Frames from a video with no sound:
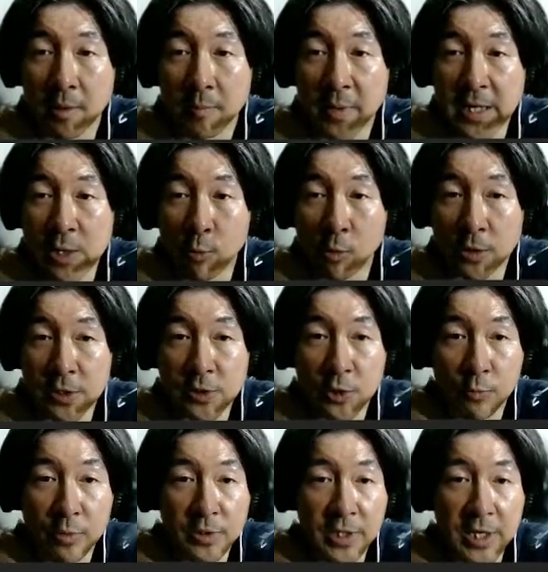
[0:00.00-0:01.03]
many-world
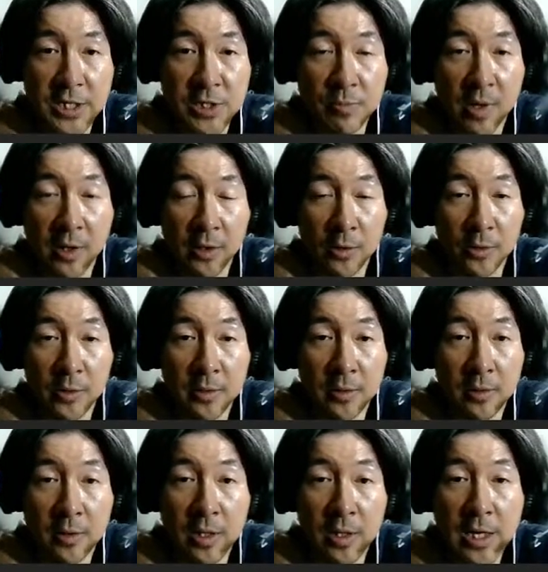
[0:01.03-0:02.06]
interpretation modeling
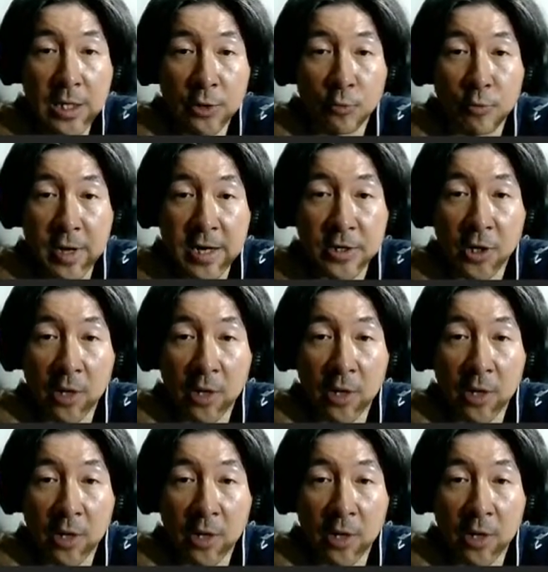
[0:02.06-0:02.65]
create